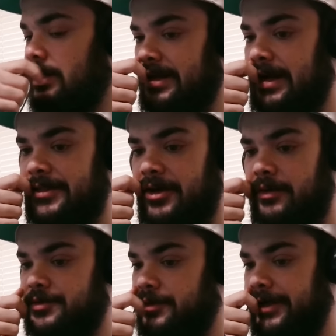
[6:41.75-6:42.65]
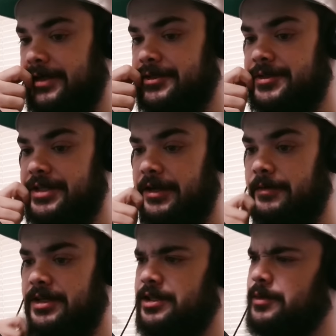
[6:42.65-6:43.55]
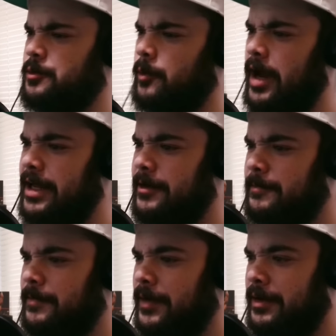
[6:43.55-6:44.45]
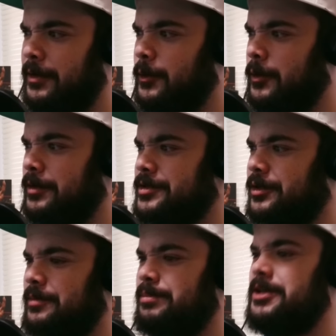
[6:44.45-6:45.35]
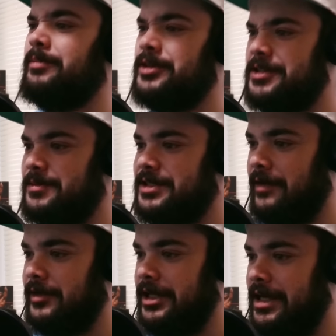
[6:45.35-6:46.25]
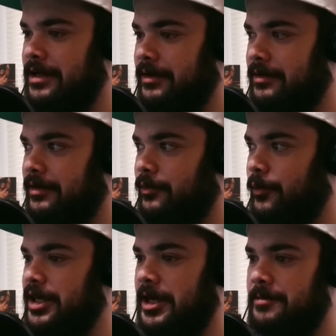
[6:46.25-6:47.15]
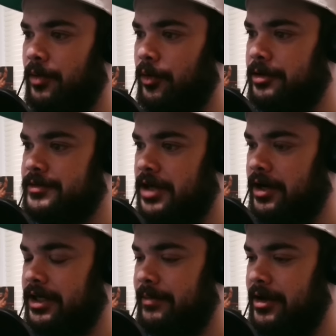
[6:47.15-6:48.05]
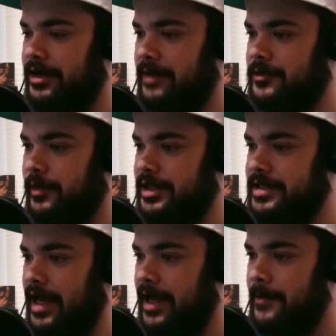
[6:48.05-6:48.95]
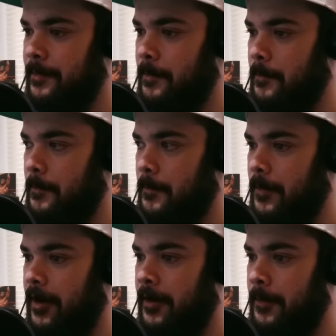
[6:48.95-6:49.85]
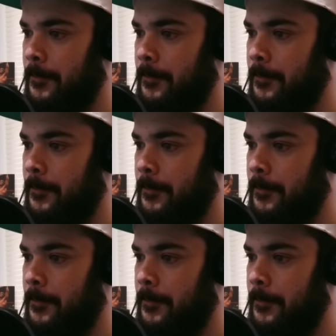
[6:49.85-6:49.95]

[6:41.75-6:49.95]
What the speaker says: that I thought was really interesting, because he was right. So Embiid puts up 70 and we get bored of talking about it after a day? Huh?